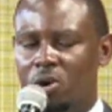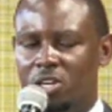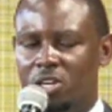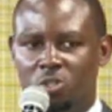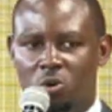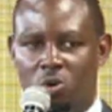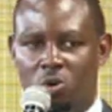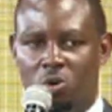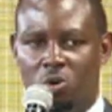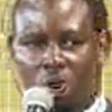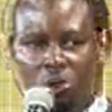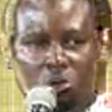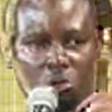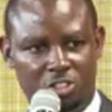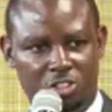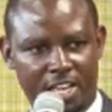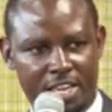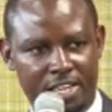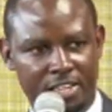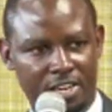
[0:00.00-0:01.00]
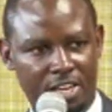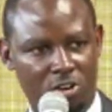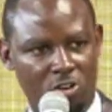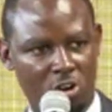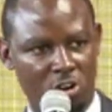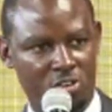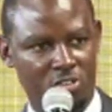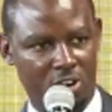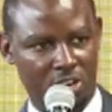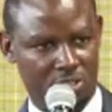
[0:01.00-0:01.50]
and was called out to
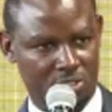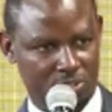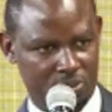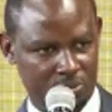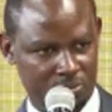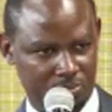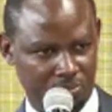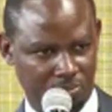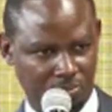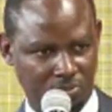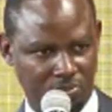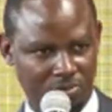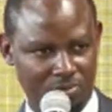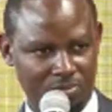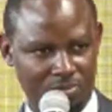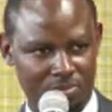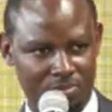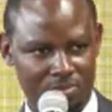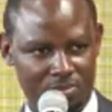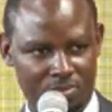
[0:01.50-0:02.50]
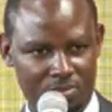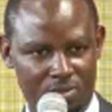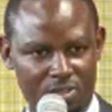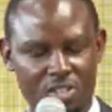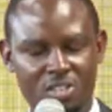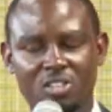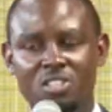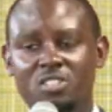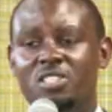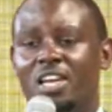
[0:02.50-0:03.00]
sign a contract.
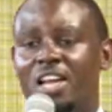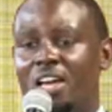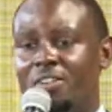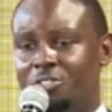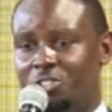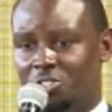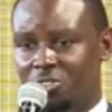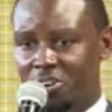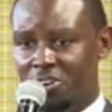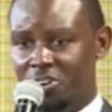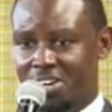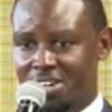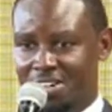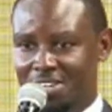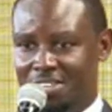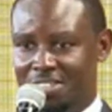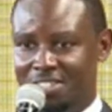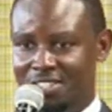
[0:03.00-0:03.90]
This is a life story.